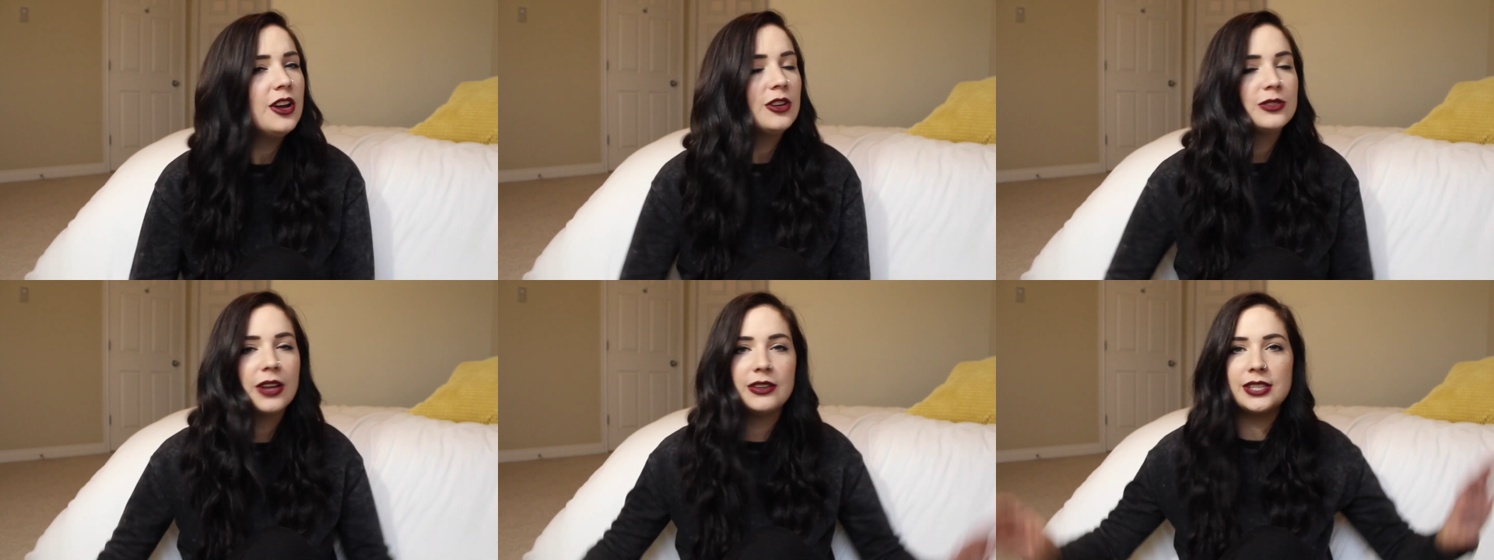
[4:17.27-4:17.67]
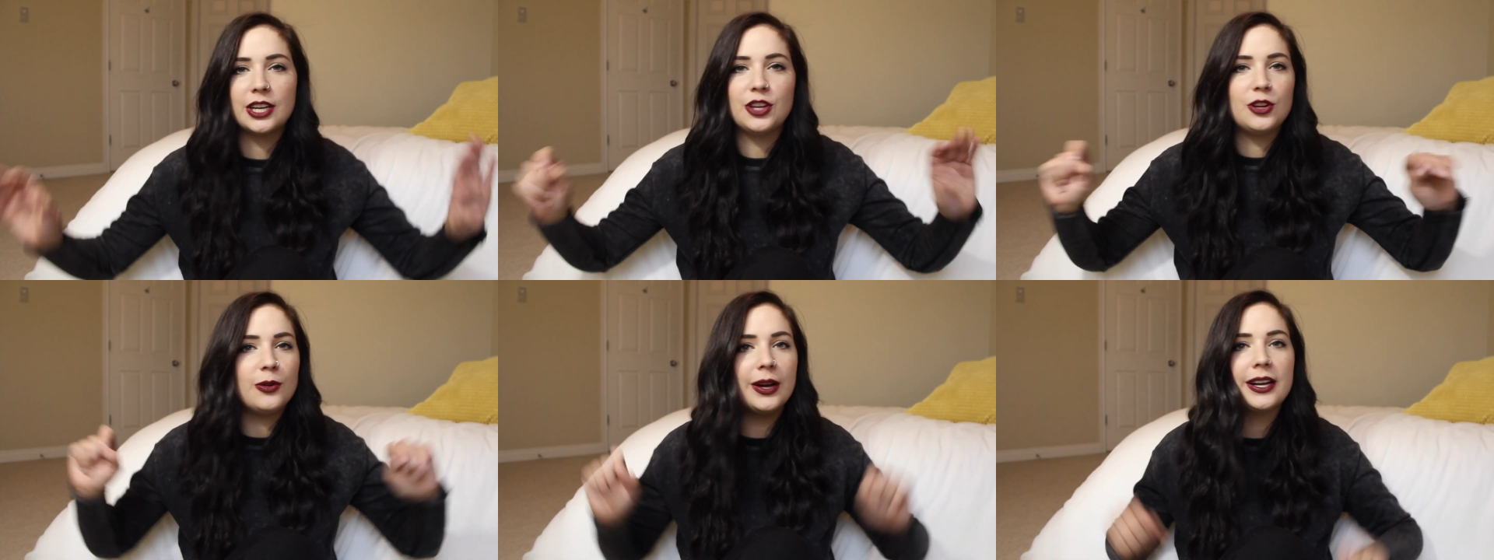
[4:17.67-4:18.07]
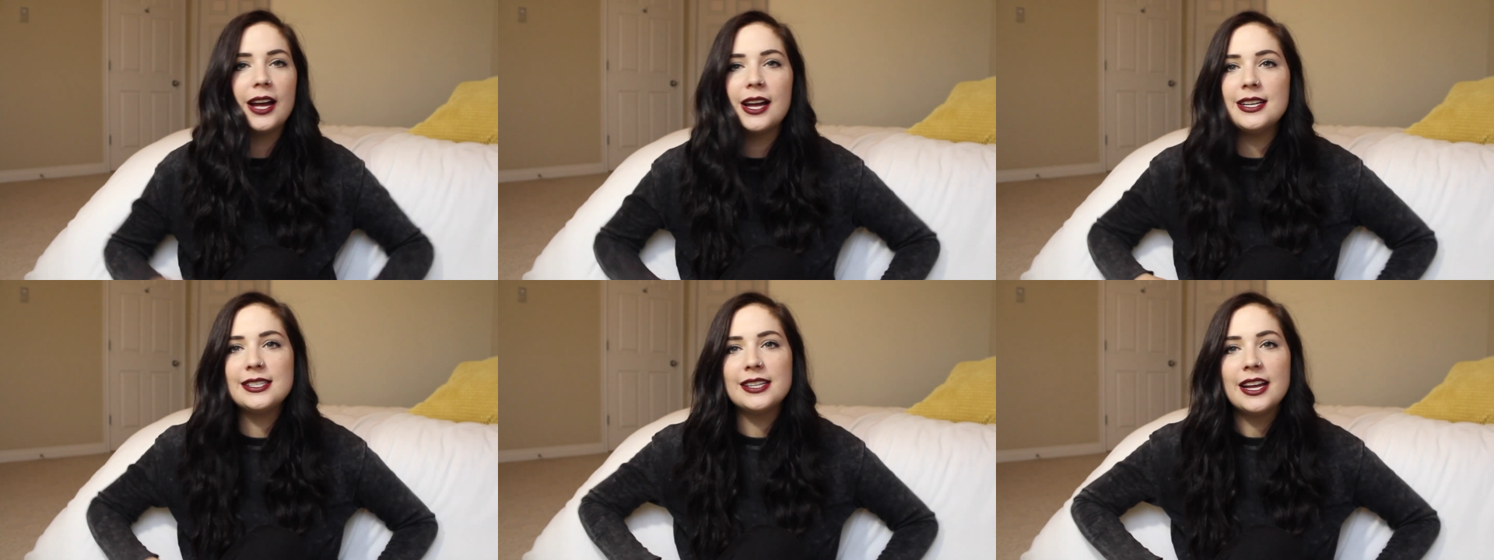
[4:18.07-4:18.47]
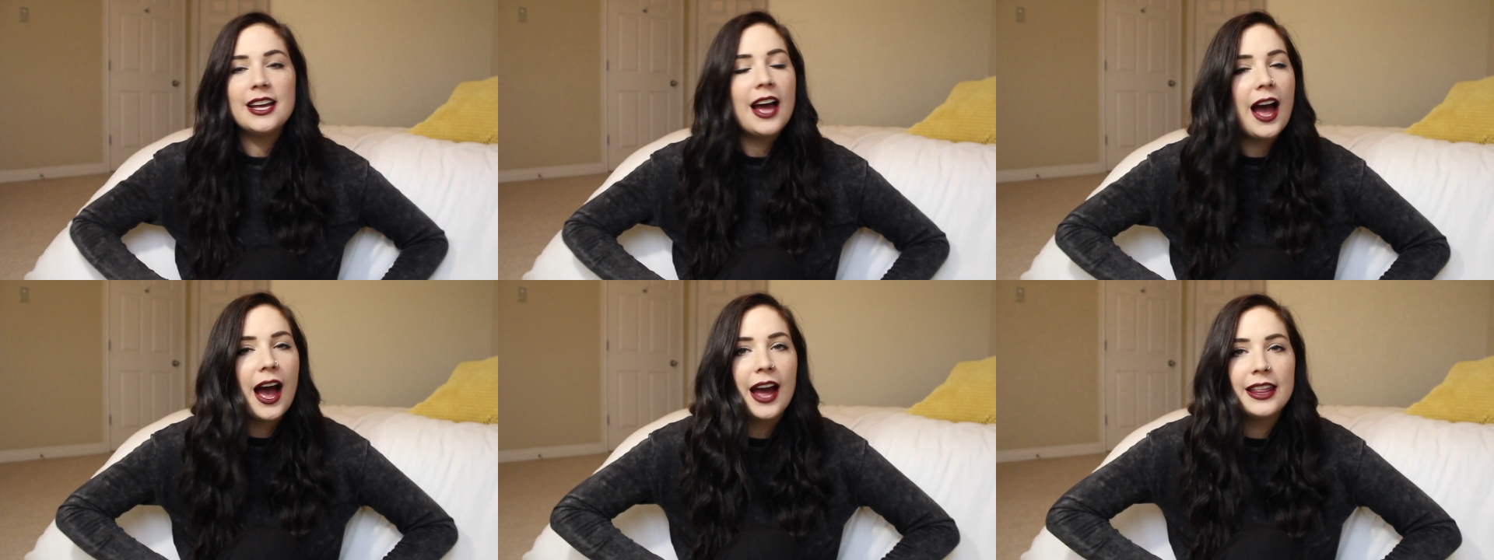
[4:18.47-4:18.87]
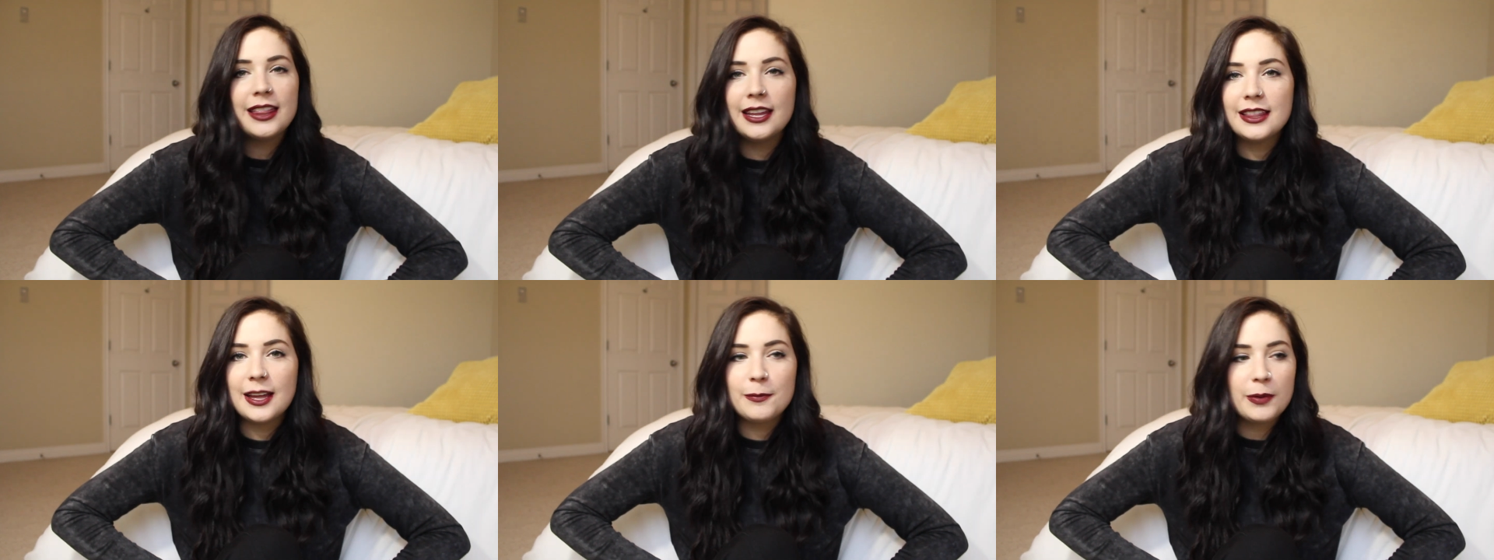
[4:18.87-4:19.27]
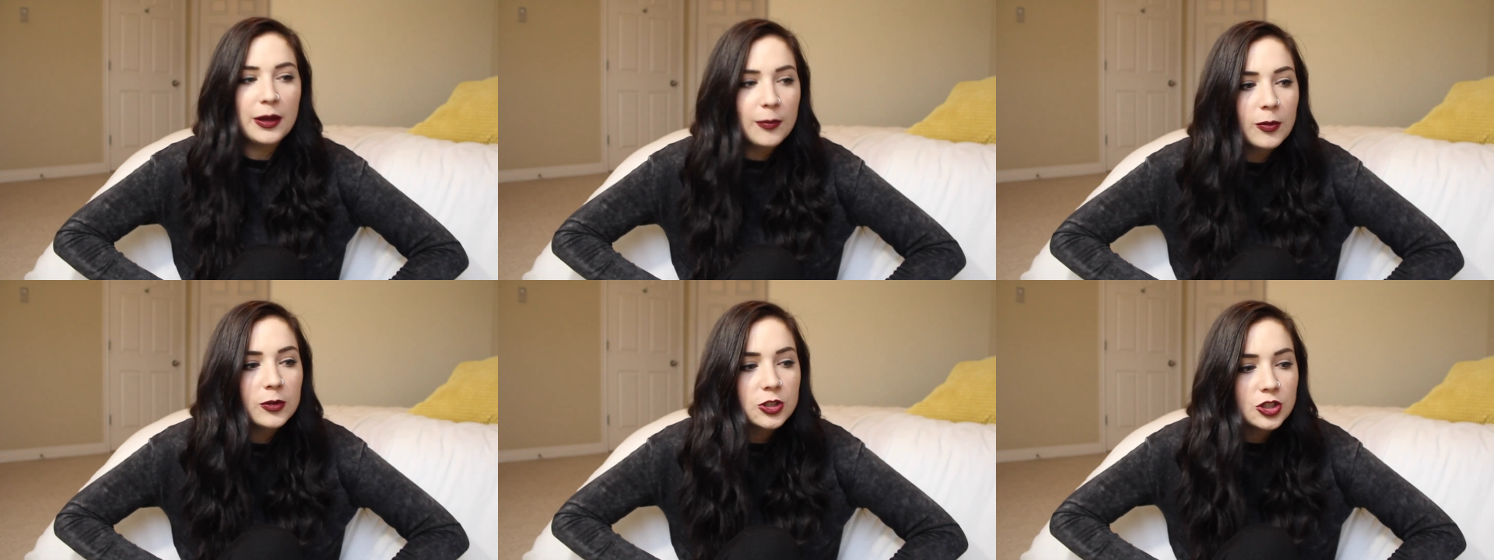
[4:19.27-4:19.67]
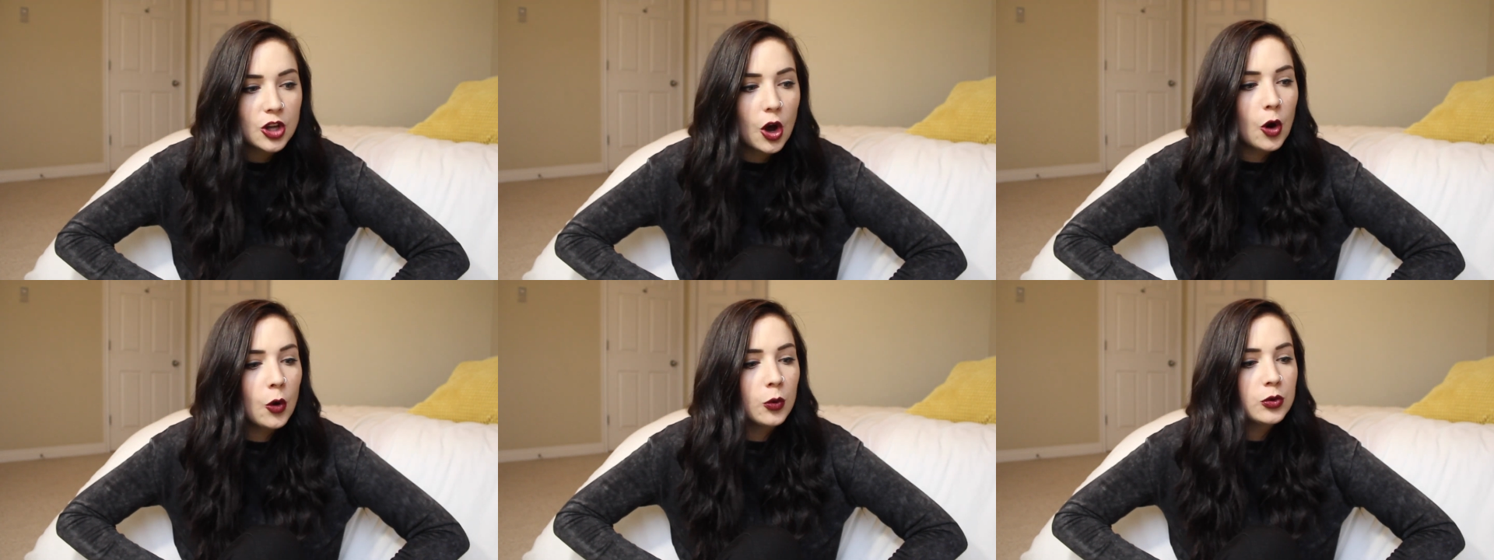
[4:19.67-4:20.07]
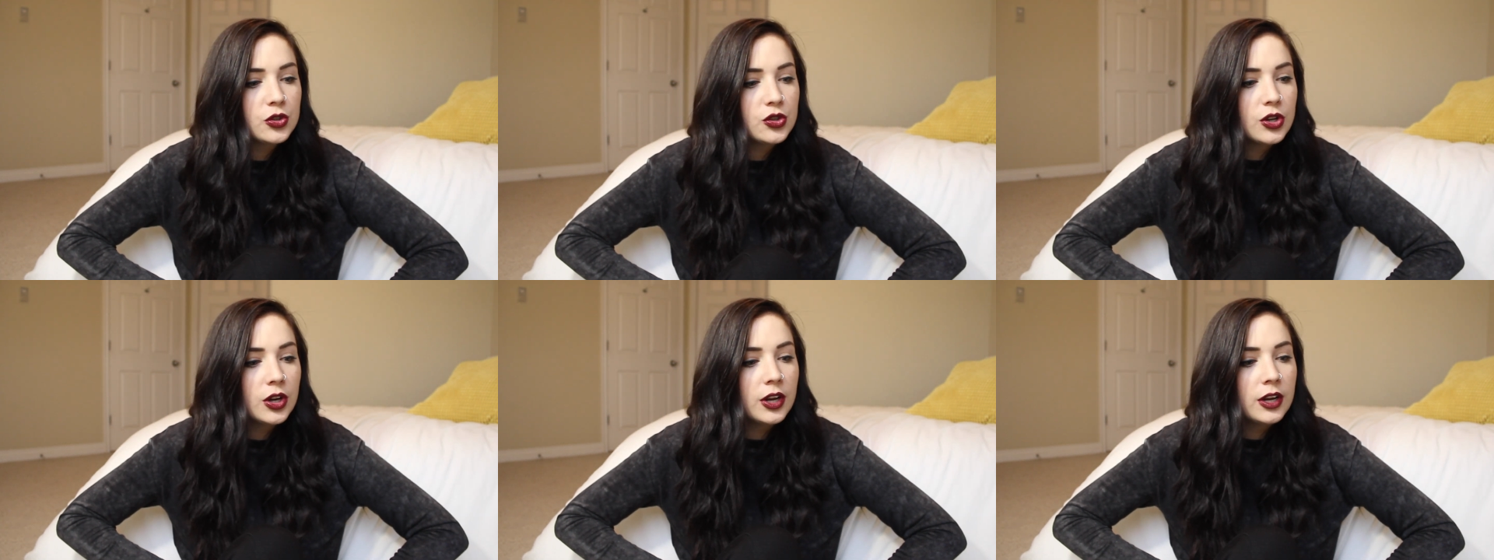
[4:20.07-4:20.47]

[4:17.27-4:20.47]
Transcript: So I was like, you know what guys, I think that people don't